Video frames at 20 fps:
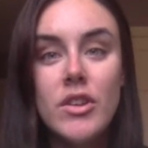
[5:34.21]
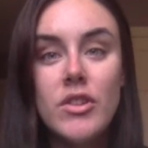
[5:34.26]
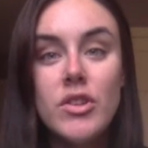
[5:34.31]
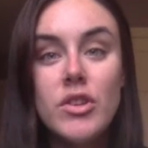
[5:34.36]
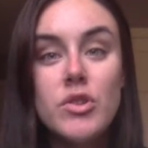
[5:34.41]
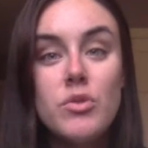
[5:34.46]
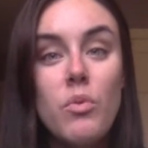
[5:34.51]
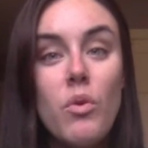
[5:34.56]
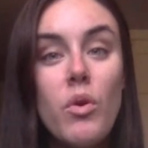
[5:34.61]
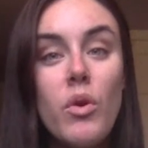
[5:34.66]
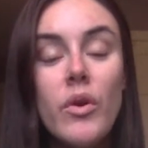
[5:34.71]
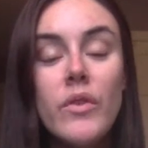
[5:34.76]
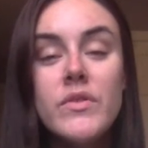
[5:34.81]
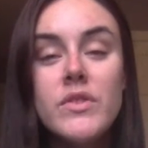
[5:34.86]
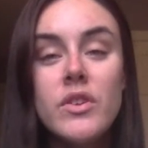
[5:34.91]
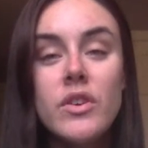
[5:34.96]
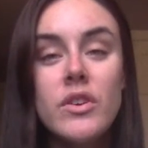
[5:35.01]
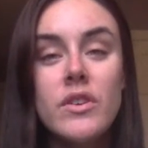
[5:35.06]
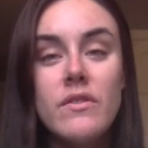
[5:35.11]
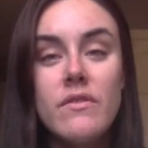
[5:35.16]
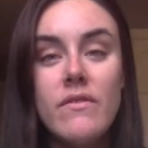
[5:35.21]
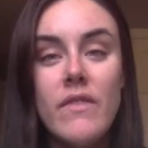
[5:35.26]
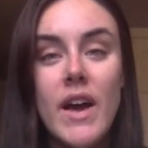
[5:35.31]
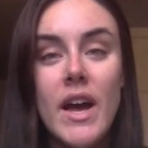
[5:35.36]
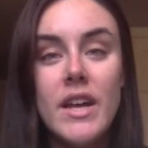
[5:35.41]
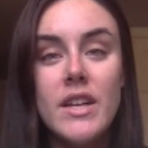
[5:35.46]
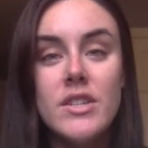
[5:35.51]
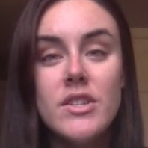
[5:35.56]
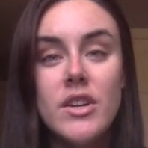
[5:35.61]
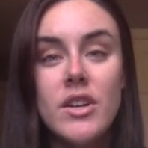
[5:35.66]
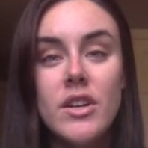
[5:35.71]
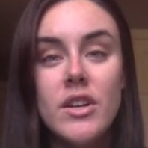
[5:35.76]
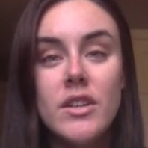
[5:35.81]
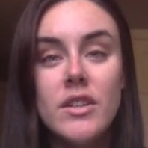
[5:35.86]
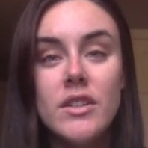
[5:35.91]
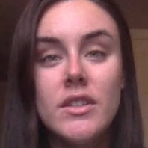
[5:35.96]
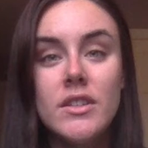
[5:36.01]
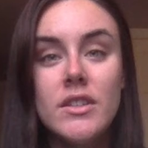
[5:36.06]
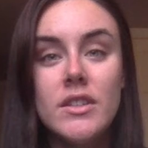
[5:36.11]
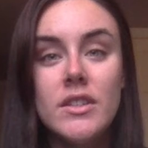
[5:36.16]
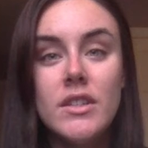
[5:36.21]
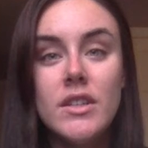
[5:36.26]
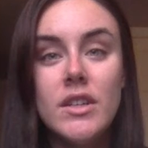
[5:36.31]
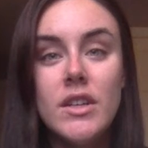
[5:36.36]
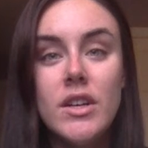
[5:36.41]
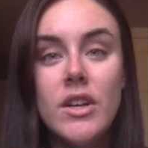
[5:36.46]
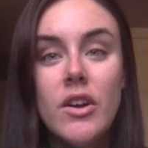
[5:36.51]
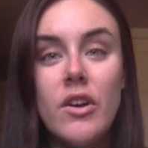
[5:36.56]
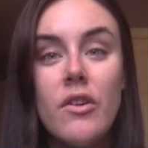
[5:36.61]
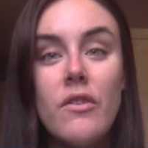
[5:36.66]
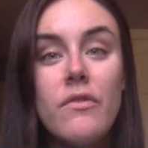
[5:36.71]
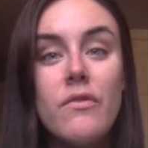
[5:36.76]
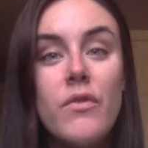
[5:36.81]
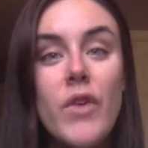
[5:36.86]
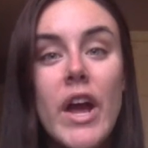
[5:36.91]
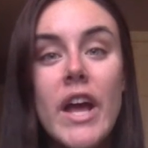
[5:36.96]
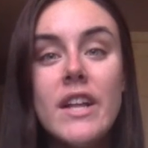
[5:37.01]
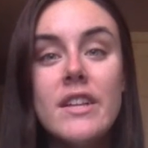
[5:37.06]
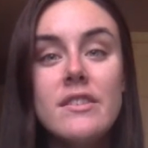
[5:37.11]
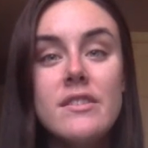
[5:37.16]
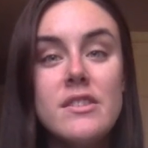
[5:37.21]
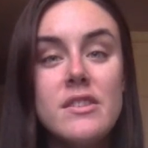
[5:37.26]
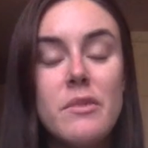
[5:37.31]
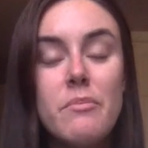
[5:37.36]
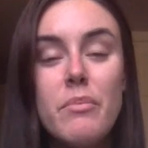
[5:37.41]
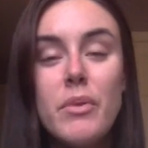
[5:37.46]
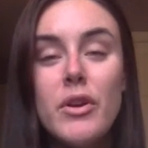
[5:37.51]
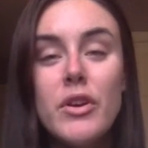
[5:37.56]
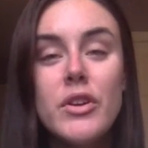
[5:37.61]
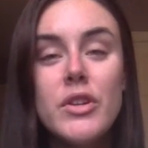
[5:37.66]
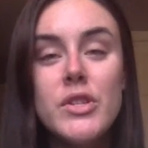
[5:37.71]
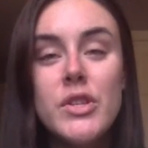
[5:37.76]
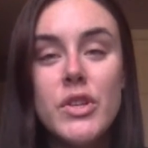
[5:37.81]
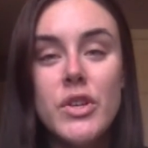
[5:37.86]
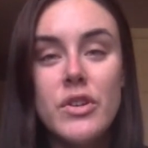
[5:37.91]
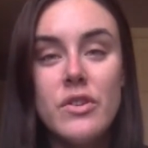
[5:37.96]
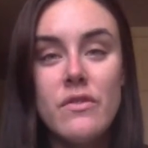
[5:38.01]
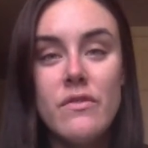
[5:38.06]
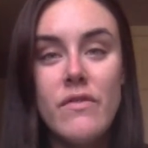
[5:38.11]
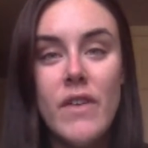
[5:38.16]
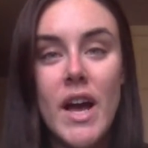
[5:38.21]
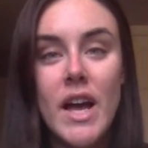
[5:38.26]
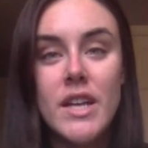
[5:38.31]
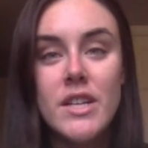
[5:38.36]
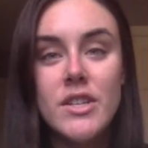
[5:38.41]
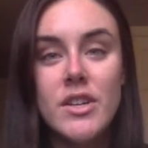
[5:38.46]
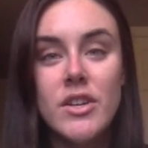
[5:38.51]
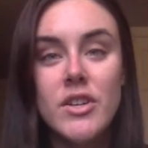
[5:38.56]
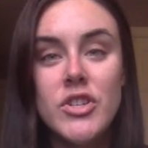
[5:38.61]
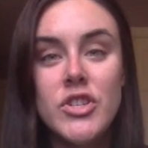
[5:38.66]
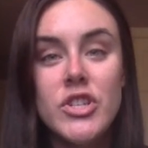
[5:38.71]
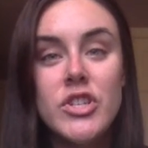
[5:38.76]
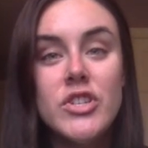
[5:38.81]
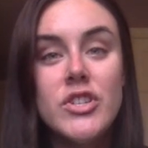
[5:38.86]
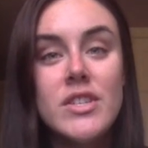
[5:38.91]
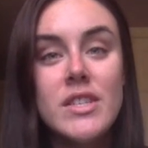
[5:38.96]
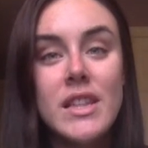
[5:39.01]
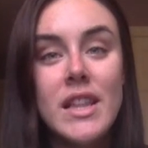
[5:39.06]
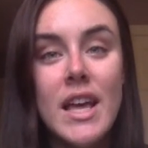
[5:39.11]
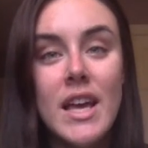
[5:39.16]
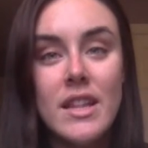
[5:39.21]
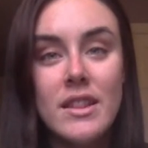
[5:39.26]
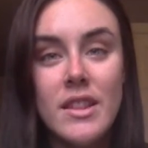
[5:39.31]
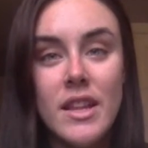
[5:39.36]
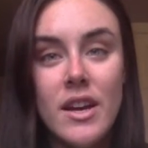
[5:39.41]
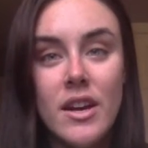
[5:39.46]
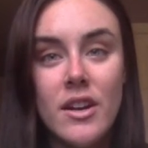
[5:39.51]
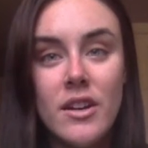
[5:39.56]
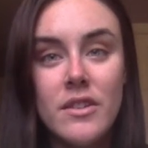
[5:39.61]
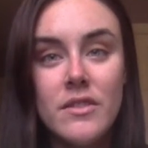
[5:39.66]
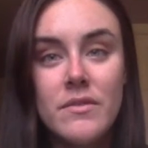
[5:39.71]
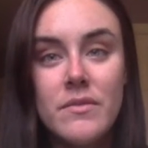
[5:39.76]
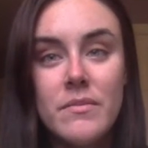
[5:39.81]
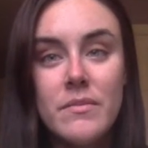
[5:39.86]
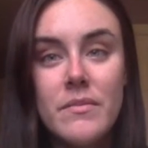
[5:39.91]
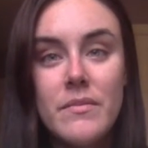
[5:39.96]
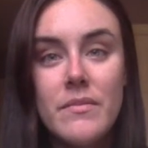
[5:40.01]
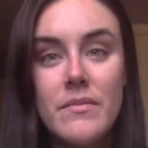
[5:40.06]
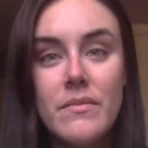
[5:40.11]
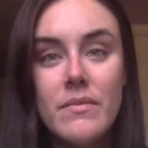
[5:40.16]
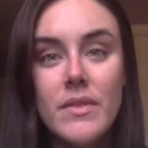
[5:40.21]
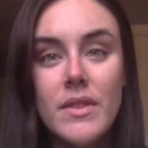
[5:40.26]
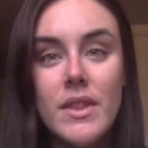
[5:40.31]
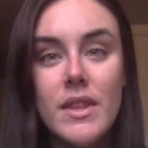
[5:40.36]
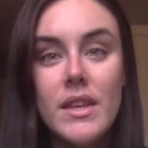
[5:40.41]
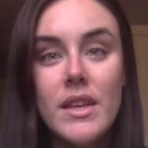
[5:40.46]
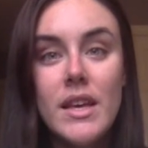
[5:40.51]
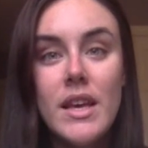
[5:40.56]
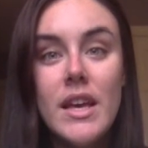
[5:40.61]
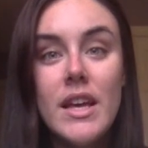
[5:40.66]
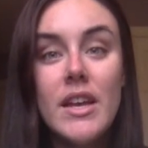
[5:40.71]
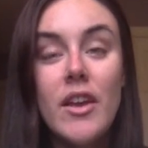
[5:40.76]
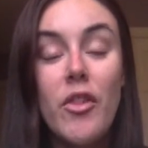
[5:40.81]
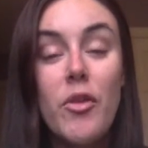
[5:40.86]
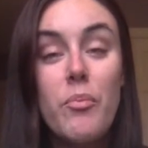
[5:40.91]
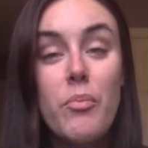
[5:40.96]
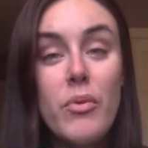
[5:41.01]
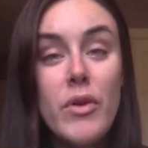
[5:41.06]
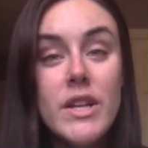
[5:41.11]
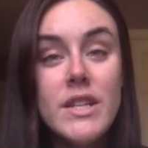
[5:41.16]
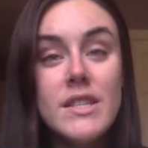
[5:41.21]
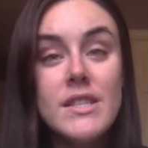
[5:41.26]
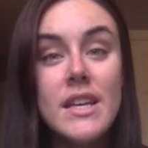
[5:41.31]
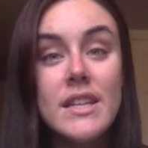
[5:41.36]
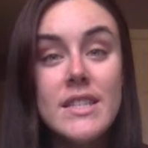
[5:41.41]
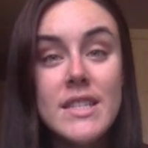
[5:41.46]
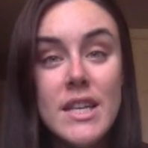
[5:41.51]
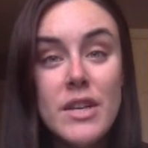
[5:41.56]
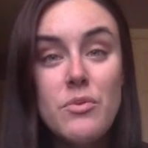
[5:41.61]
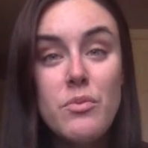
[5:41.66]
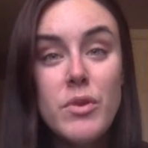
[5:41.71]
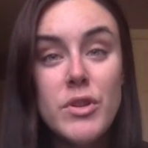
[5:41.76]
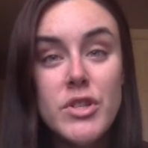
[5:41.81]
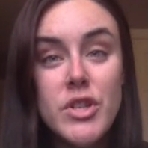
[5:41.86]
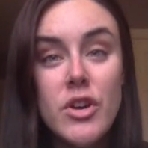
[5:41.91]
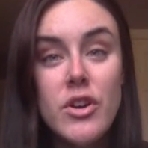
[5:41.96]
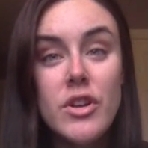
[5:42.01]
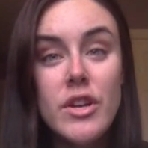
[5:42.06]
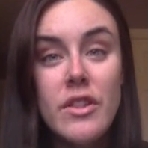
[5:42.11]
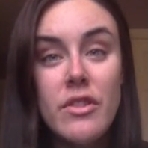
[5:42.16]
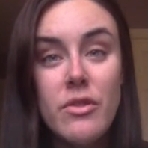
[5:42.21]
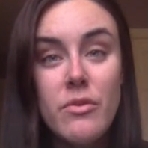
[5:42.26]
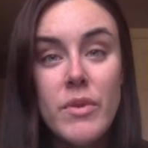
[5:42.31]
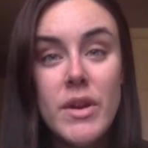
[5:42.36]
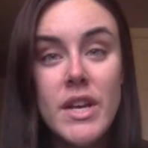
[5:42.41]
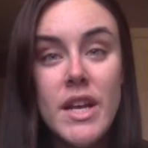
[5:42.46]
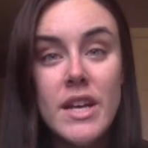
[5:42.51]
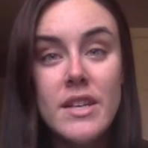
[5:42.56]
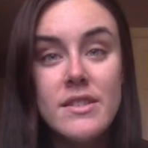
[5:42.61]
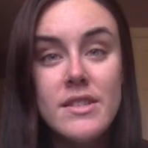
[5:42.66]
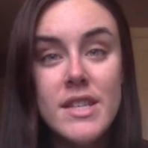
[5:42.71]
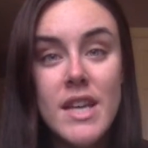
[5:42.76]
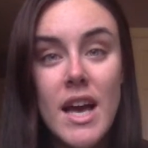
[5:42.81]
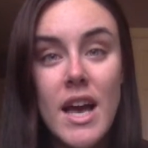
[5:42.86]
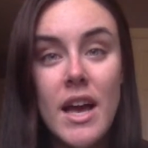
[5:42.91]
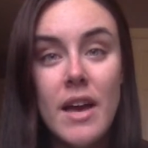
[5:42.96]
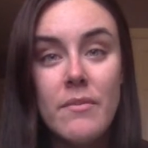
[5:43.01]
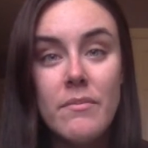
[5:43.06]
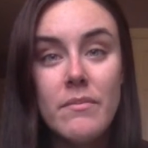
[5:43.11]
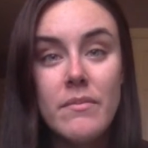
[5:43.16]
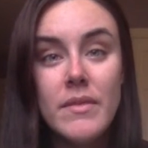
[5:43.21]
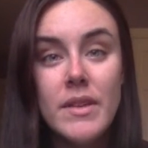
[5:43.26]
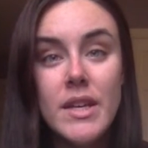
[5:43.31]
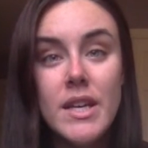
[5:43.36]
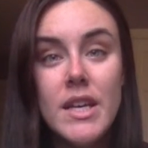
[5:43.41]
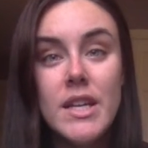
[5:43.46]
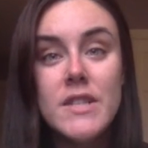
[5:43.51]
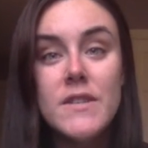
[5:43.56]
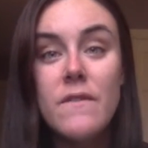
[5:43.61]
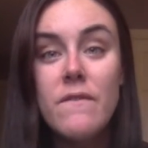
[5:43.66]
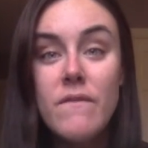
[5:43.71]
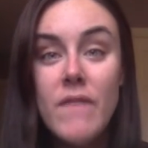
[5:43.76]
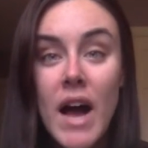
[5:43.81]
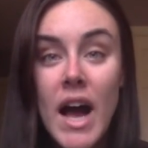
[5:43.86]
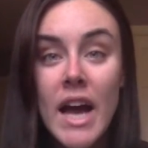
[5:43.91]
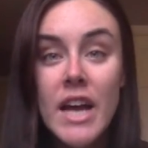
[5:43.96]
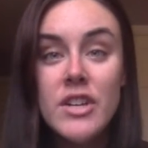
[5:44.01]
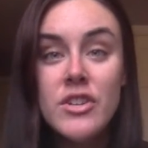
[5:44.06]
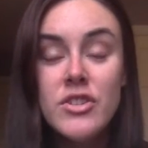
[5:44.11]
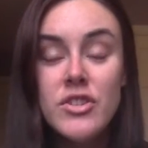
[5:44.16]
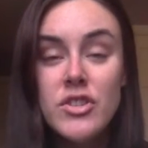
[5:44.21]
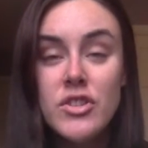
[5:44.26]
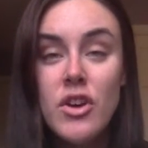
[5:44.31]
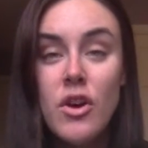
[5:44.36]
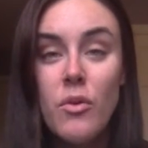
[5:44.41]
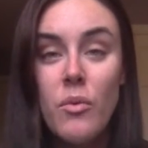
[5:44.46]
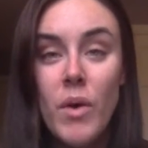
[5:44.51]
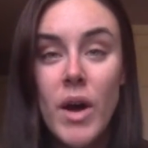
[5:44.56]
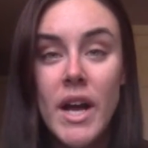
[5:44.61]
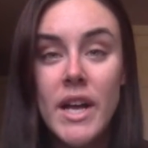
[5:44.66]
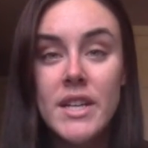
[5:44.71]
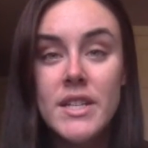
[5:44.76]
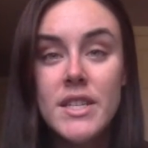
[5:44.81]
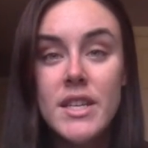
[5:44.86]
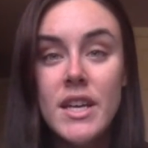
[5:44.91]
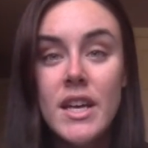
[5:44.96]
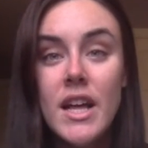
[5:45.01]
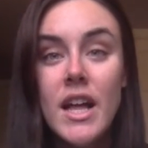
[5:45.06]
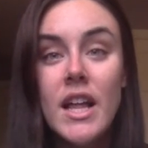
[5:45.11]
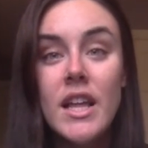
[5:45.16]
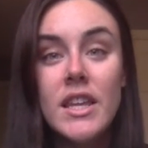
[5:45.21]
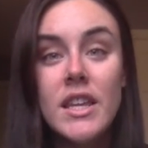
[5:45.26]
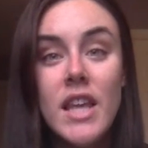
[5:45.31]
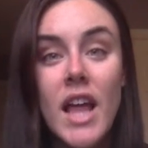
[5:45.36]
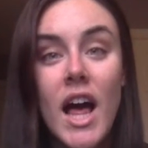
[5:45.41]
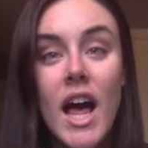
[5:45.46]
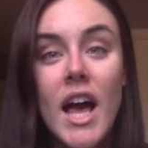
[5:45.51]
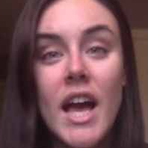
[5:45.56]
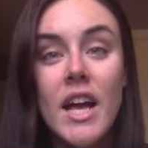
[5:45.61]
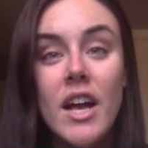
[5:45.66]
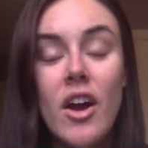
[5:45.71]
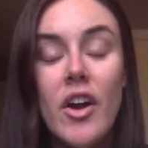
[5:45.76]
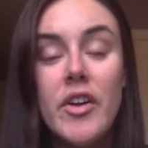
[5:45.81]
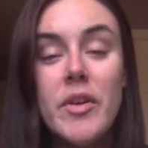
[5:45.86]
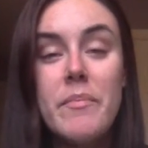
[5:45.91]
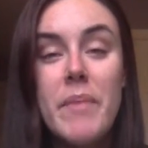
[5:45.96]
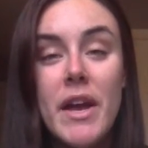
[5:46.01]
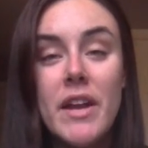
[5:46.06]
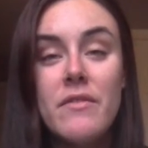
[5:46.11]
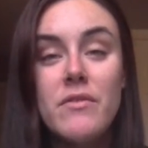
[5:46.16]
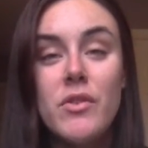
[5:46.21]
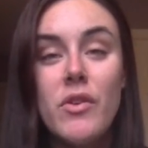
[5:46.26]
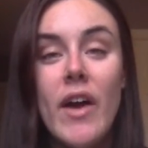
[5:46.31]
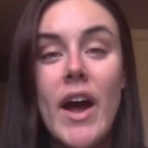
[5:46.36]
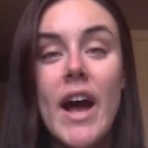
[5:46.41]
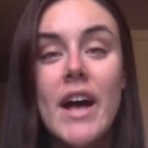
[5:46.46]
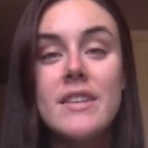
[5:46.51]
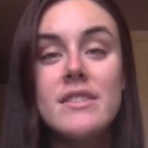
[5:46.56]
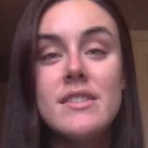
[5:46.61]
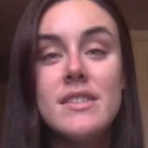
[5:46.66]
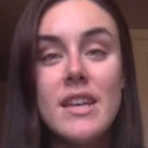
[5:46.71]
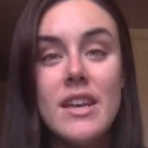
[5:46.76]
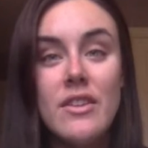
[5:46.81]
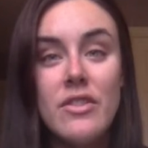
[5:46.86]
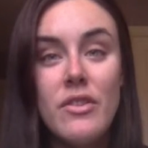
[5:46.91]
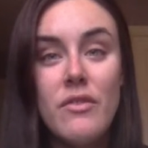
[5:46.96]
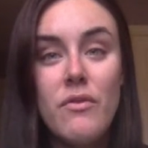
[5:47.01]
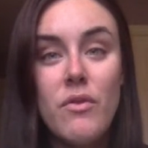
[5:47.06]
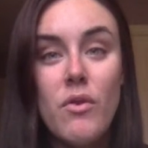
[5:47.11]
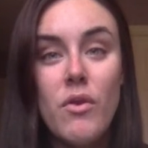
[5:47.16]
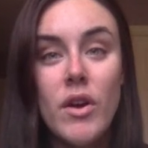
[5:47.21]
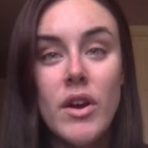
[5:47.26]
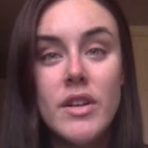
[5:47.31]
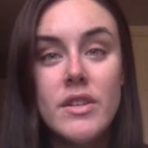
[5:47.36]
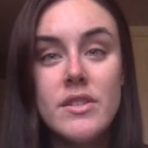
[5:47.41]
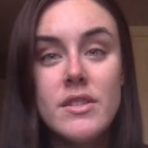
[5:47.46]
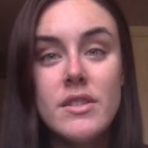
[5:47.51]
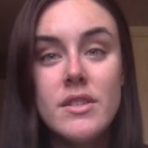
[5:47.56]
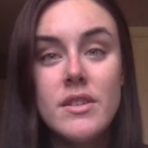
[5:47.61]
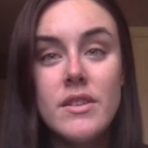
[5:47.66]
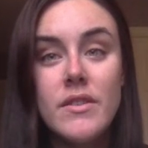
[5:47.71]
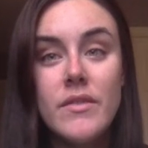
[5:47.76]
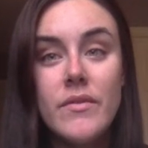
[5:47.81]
The dwarves couldn't find her. Her friends, the birds, couldn't find her. She just laid there. Now the prince did return in 3 days' time to find Snow White lying on a bed of grass in the forest.